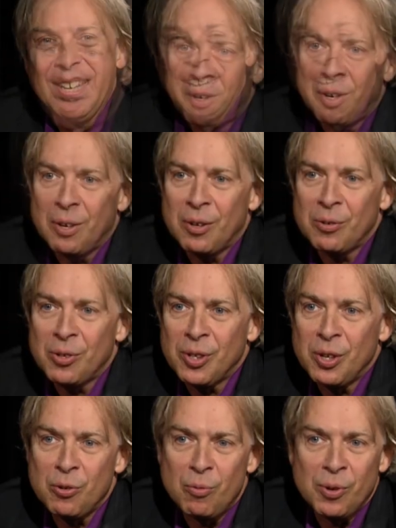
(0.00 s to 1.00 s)
I
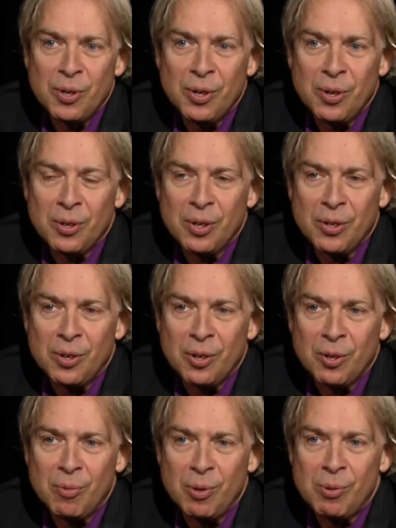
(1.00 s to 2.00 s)
understand you're working on a
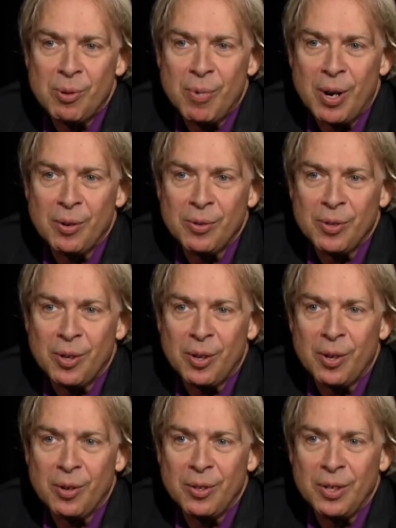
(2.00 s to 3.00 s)
documentary about
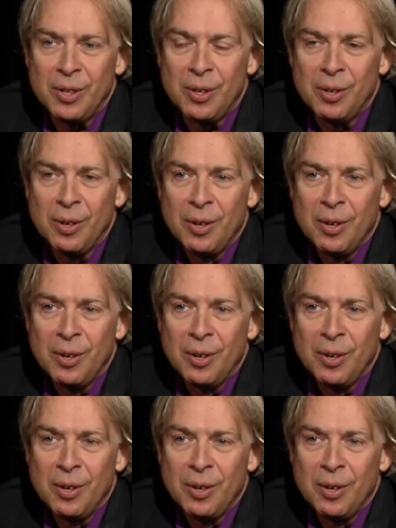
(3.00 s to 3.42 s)
uh, the